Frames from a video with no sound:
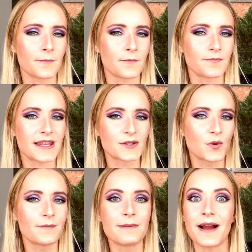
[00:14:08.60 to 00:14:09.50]
this will
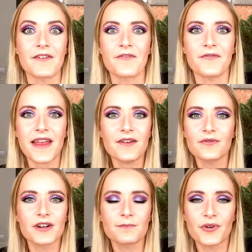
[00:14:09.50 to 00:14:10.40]
be my
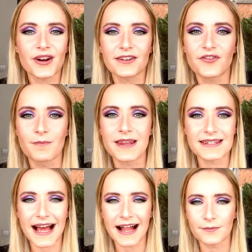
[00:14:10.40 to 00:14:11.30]
favorite product from Linda
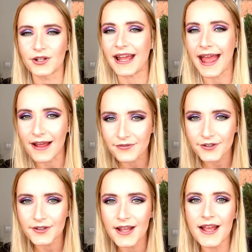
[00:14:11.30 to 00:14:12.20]
Hallberg
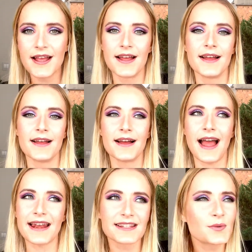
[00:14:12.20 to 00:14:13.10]
ever.
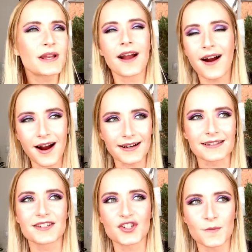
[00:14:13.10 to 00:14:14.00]
And it's really hard
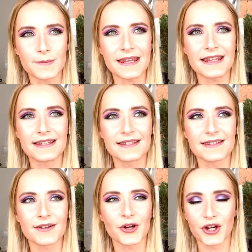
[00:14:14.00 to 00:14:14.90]
to beat
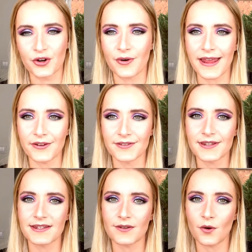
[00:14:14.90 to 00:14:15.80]
her
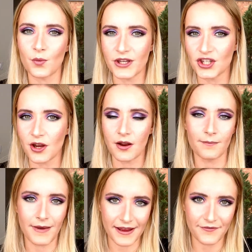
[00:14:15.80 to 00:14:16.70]
crayons, which are
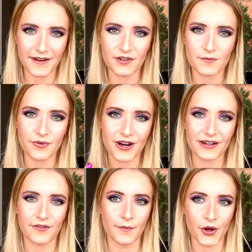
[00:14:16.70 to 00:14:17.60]
my favorite product
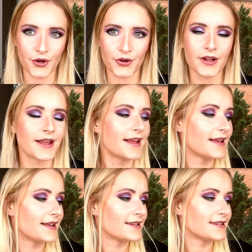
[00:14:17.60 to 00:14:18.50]
from her.
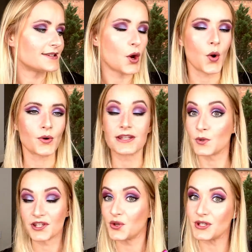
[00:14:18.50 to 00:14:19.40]
So this was
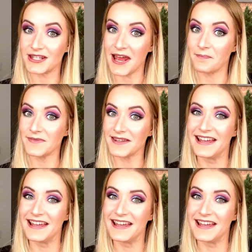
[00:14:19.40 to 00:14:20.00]
a good attempt,